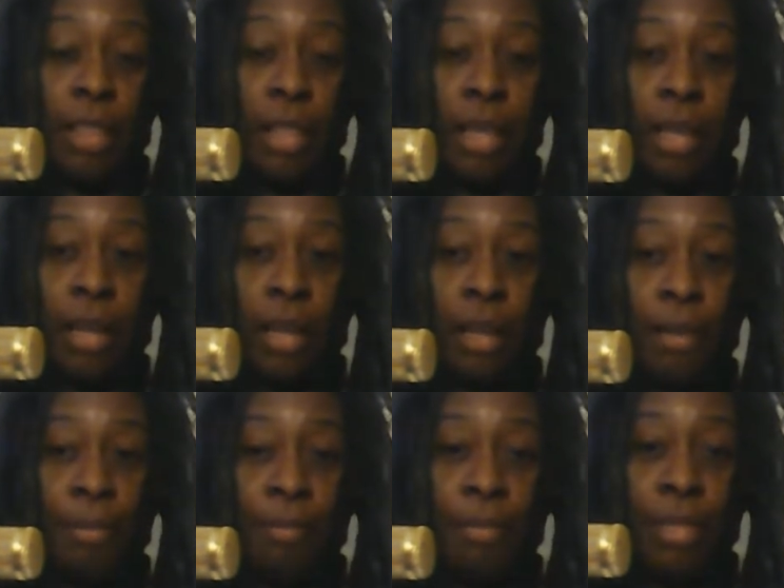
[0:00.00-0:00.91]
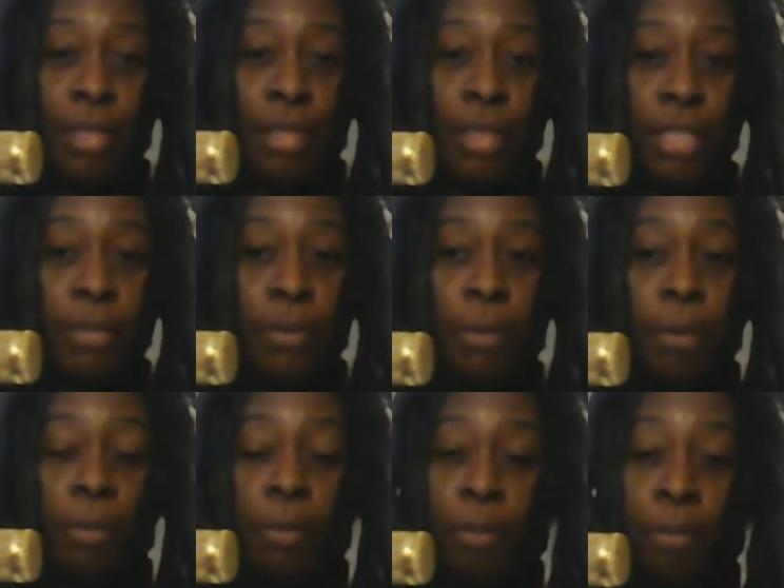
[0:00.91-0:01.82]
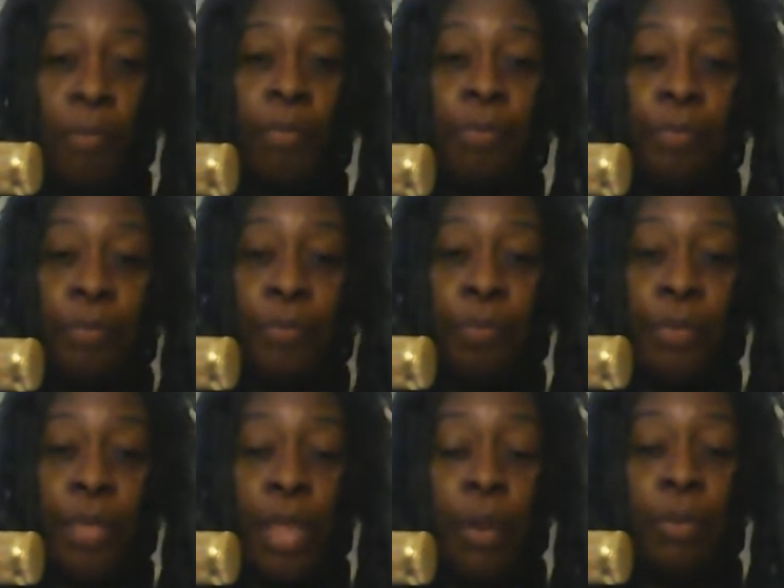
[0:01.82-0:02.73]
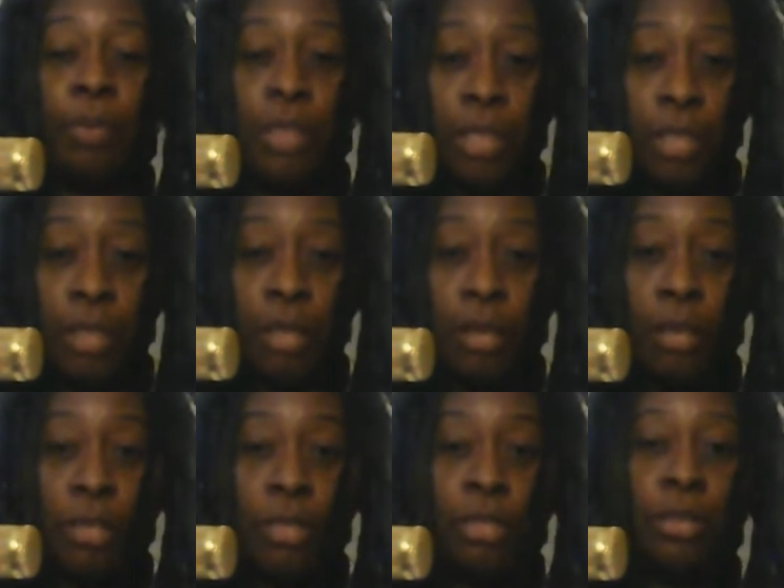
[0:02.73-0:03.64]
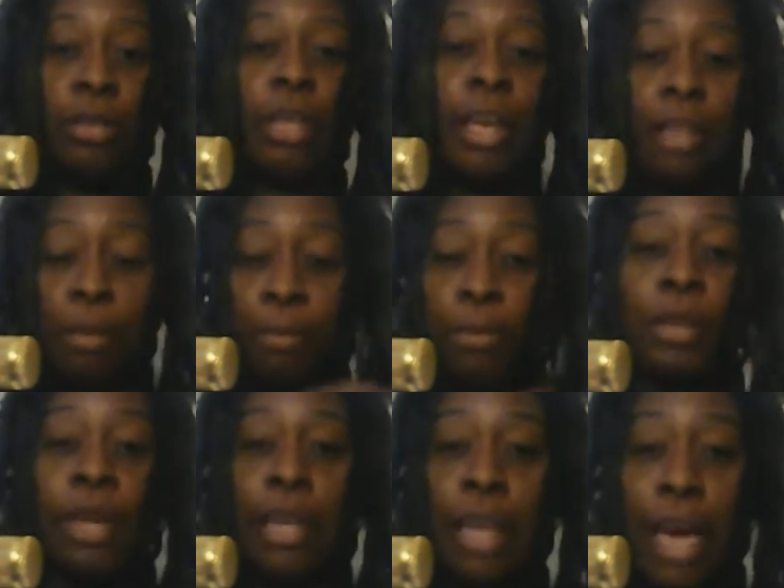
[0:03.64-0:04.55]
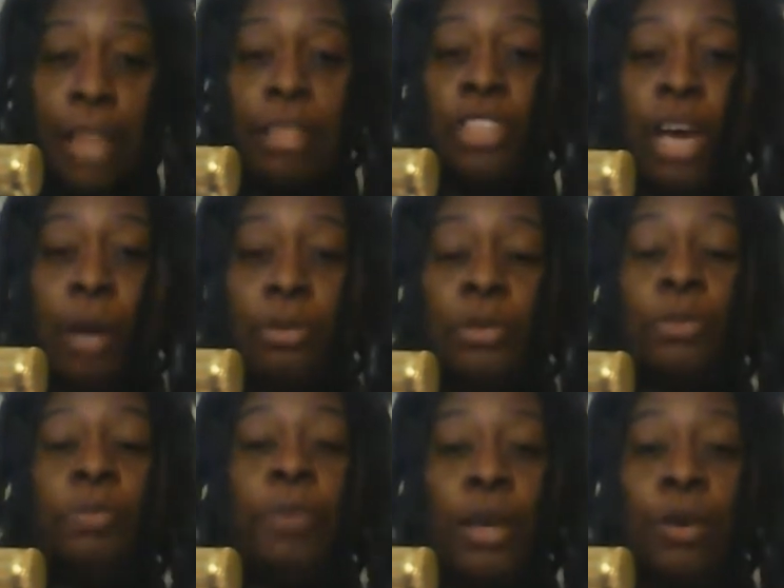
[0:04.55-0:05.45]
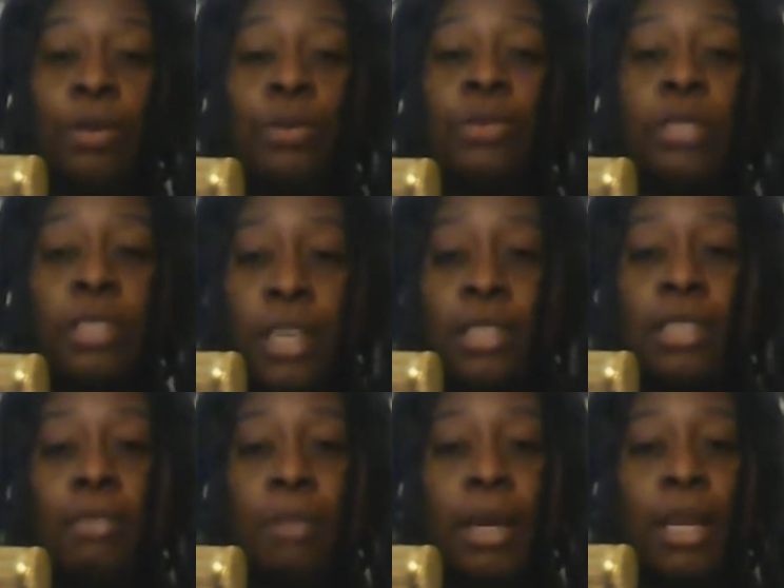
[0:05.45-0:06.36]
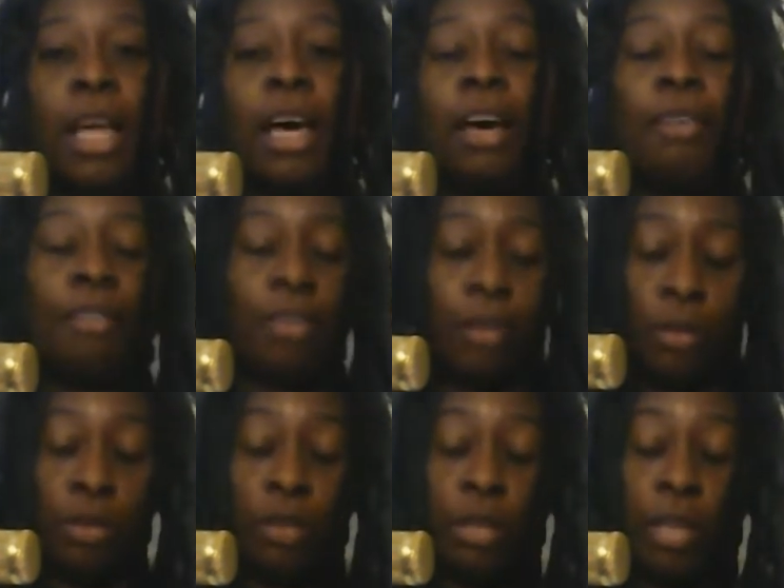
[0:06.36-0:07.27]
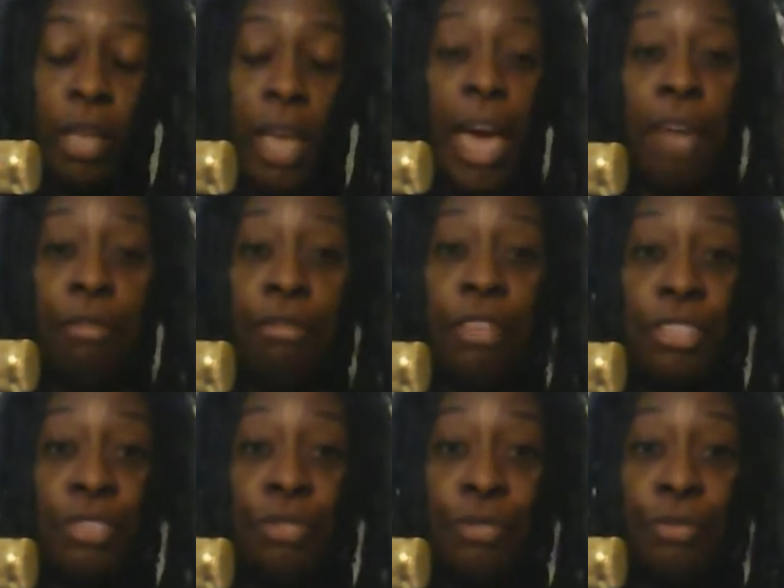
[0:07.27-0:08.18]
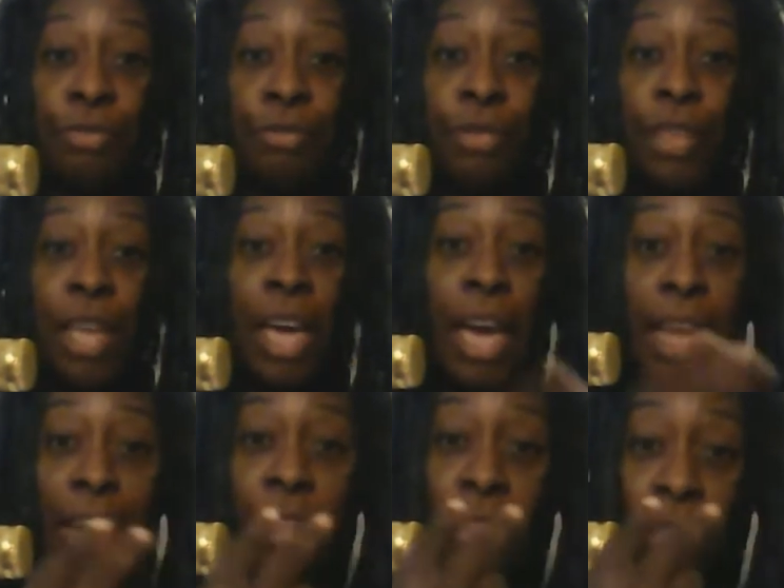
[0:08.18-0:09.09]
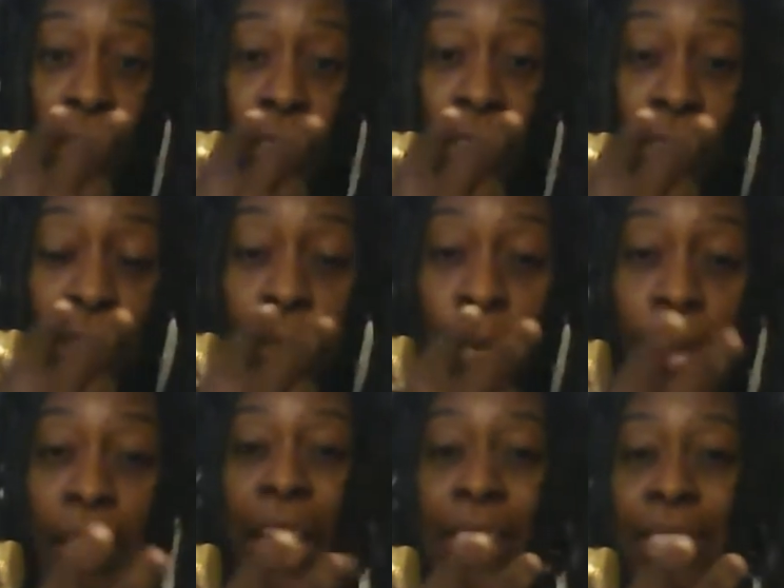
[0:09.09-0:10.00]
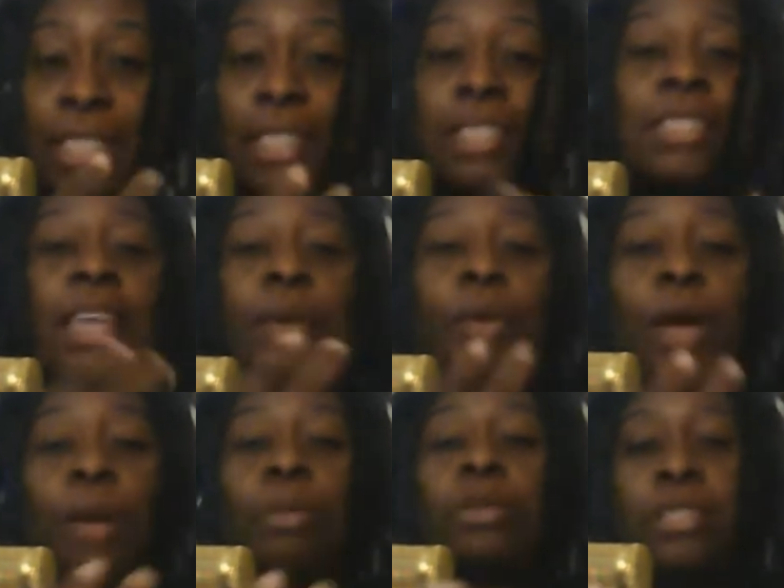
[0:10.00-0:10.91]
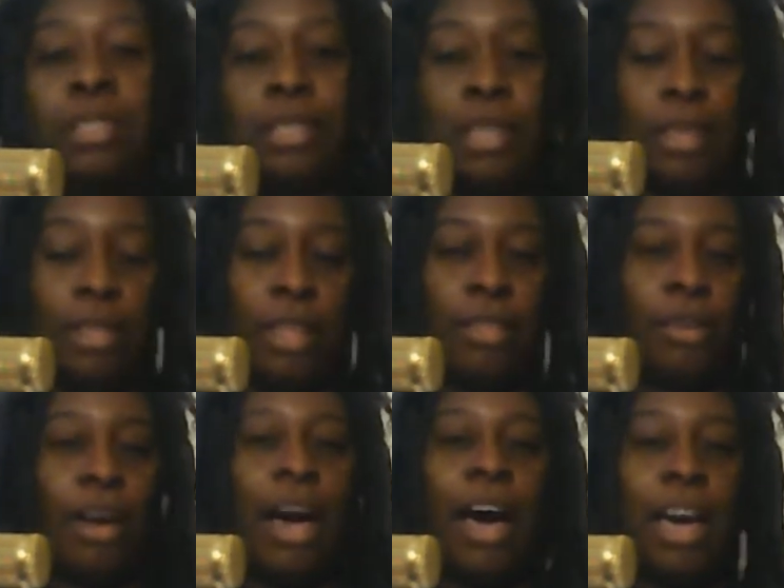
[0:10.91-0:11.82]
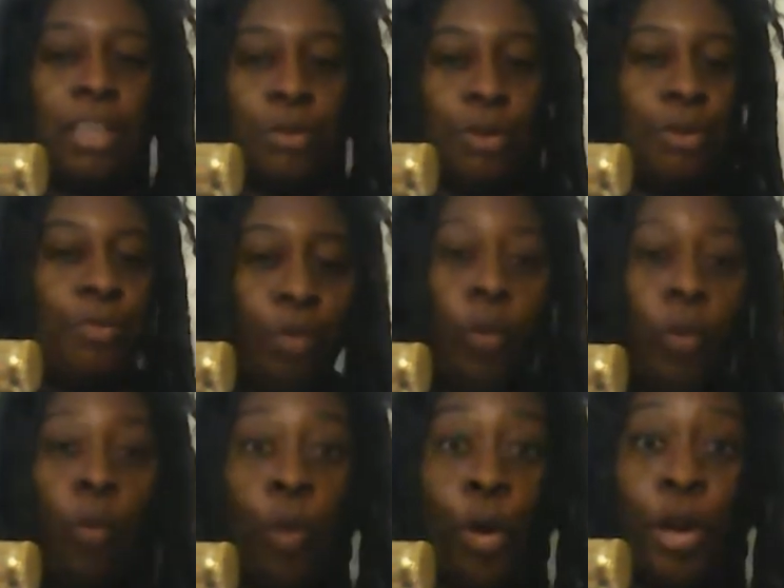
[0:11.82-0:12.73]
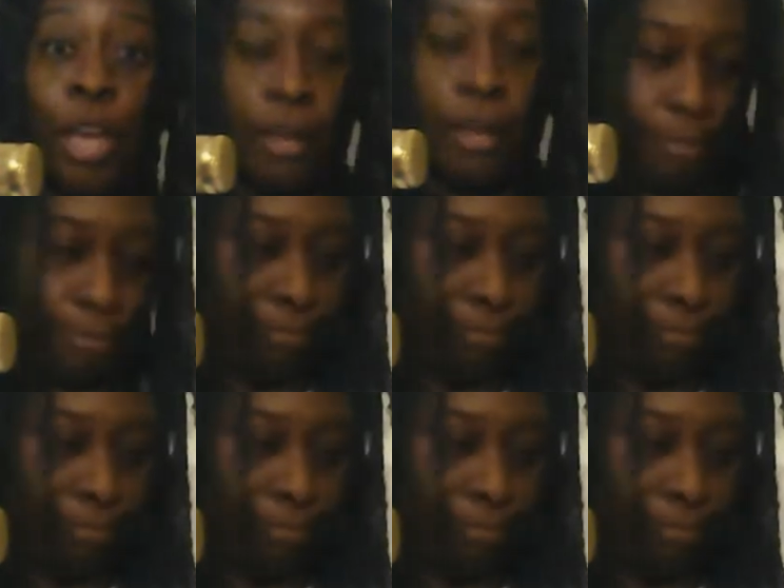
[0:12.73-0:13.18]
uh, these people that did had the job to pick who's the sexiest man alive had vision. They had they were able to see. Their eyes were working.